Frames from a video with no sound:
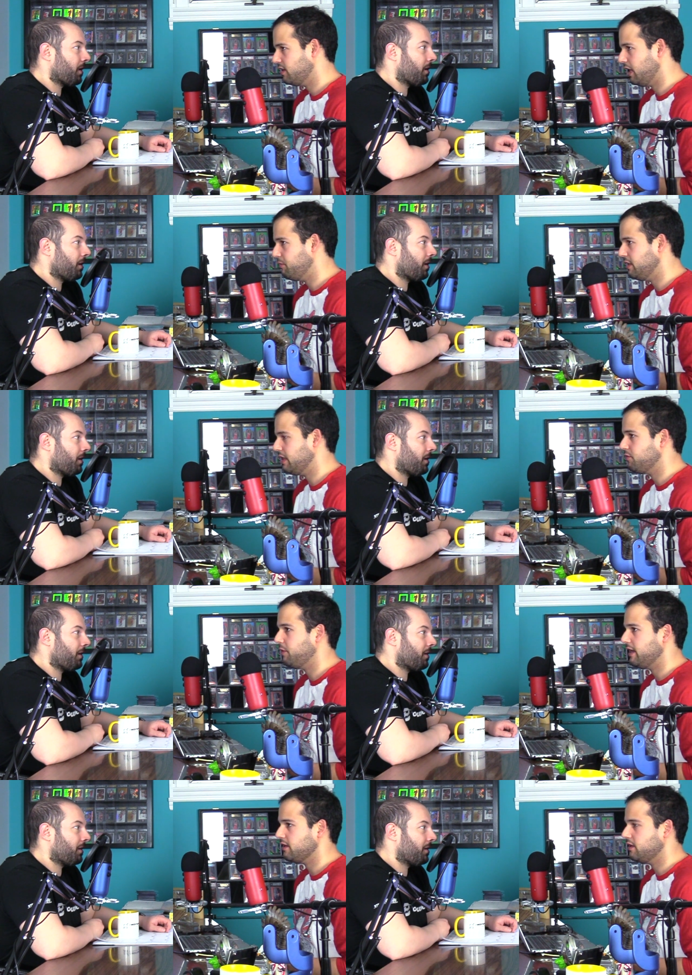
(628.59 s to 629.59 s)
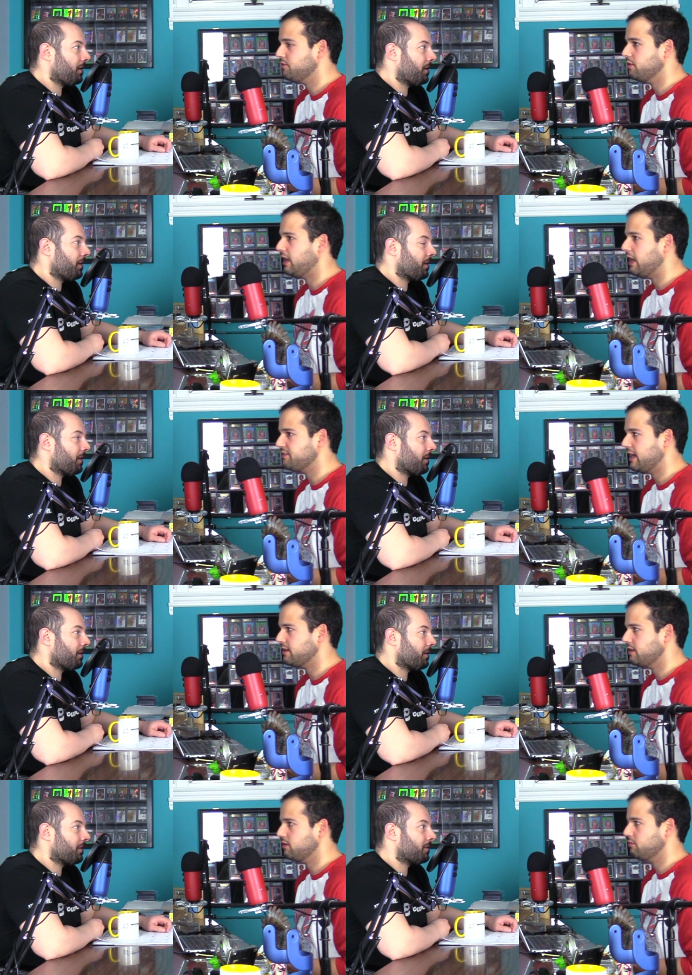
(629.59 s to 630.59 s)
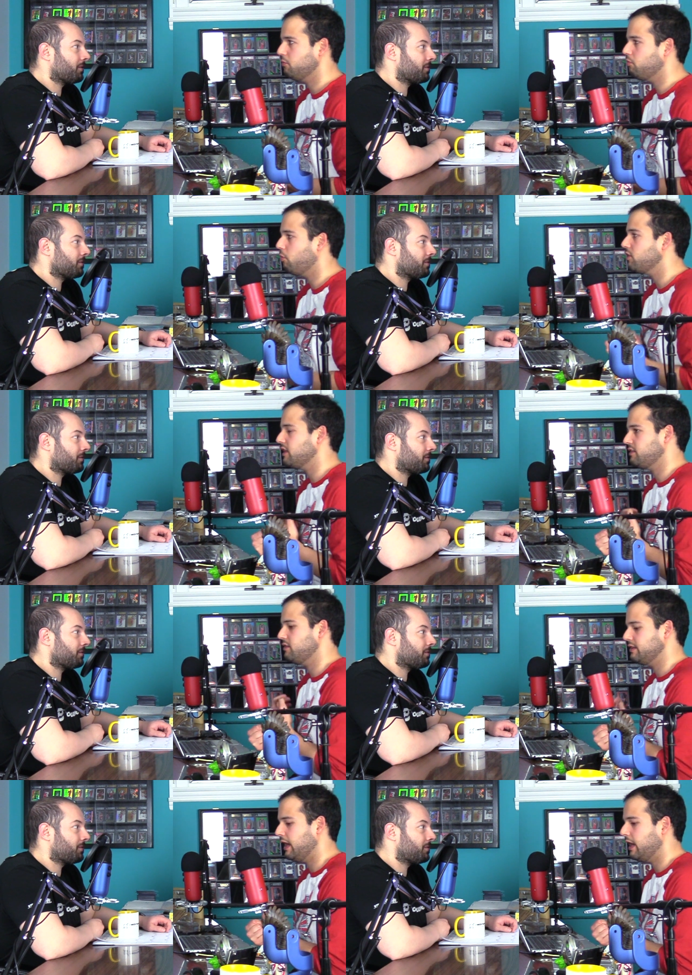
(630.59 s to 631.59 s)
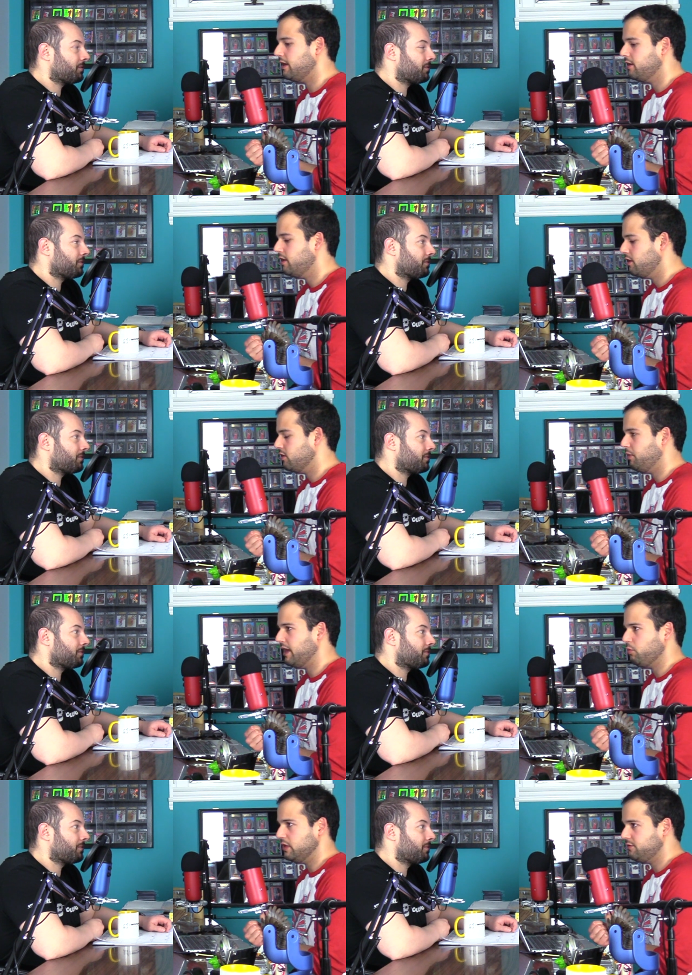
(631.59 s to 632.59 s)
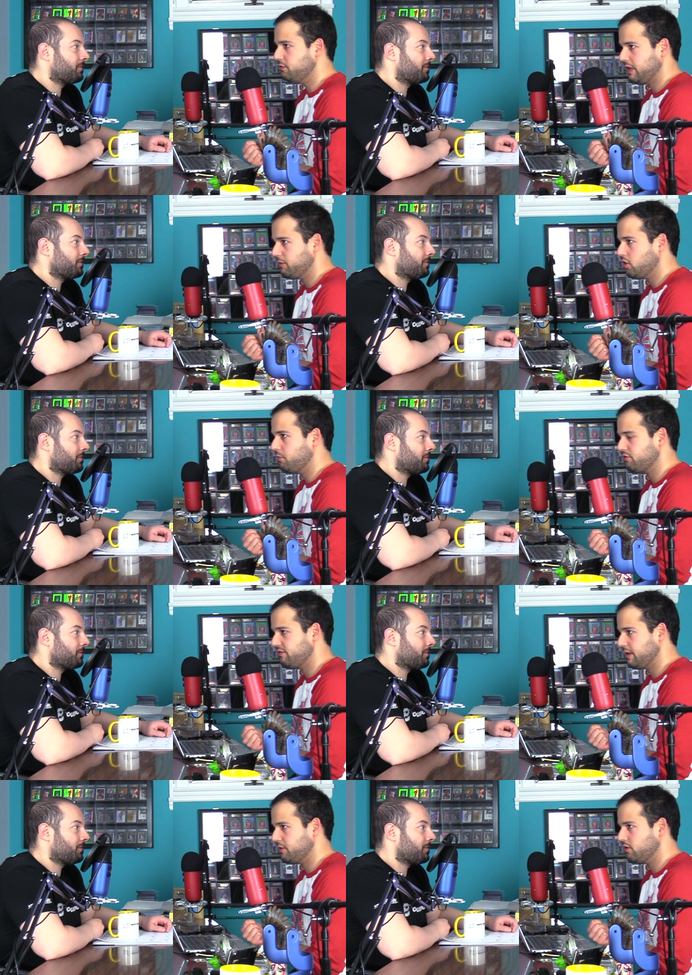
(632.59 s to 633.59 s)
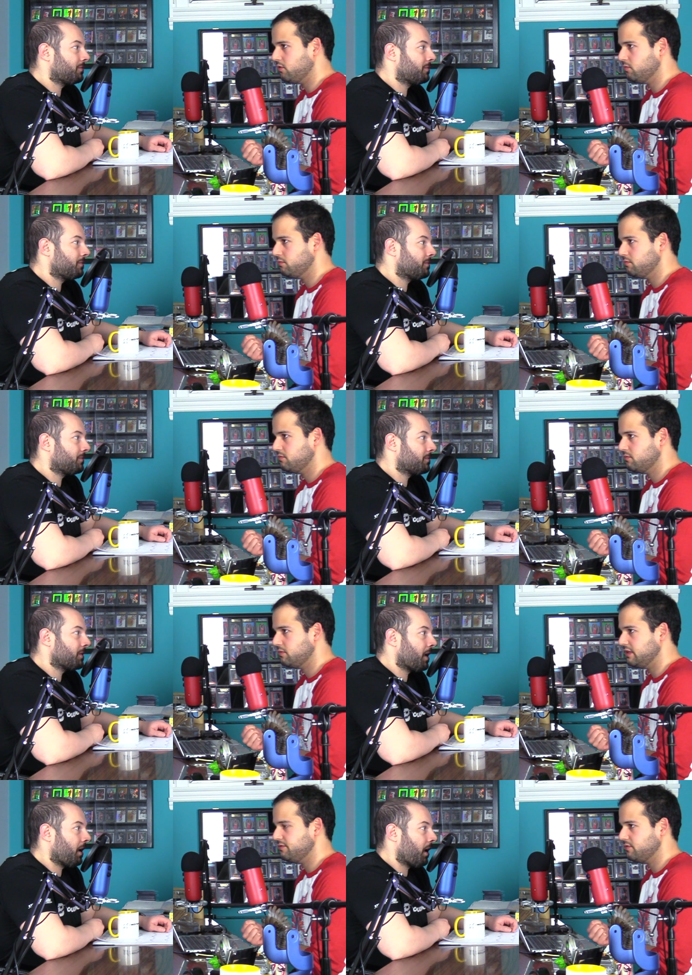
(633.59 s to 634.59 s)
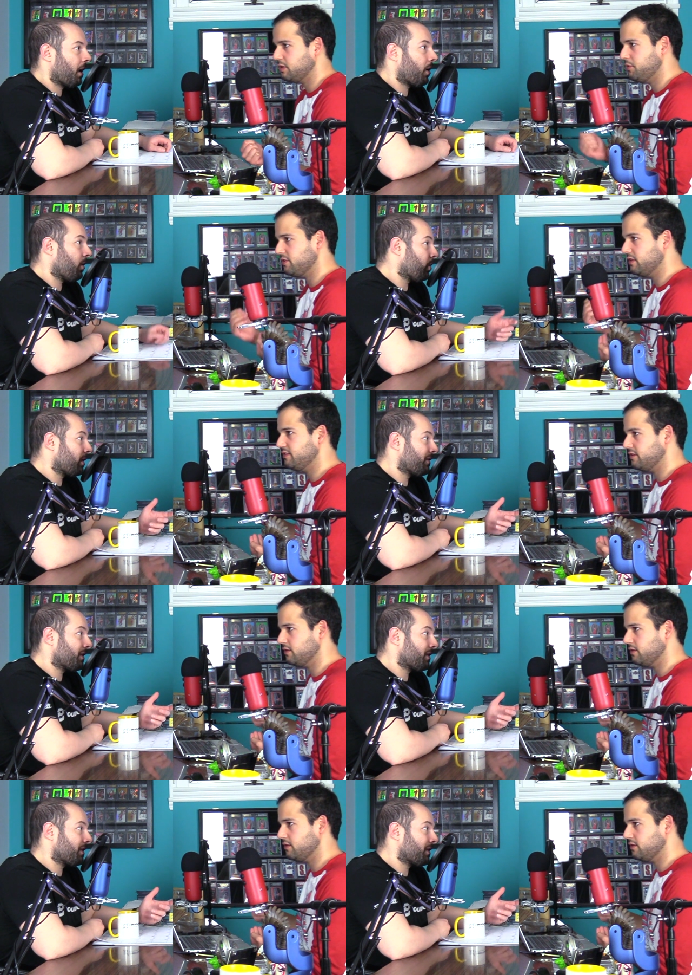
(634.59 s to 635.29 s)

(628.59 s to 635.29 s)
Speaker 1: I mean, if you're buying, if you're house hacking, more likely than not, you're buying what a two family home, three family home, compared or, or a